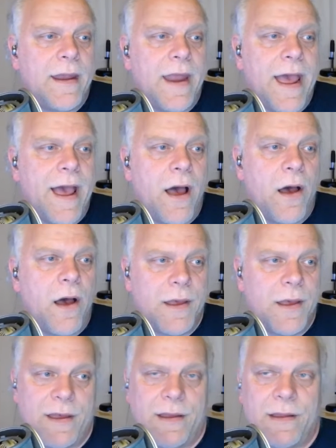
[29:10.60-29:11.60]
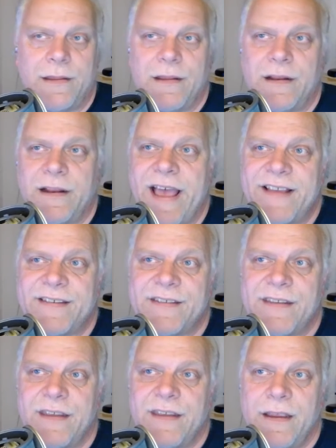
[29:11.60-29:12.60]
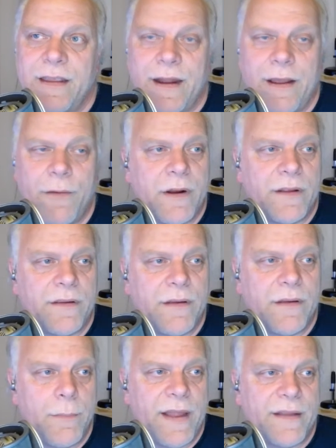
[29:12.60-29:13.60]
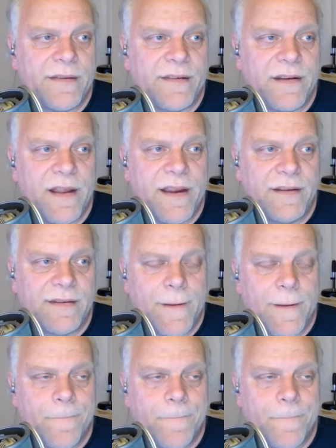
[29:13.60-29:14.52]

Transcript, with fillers: Now, the last thing that I want to talk about tonight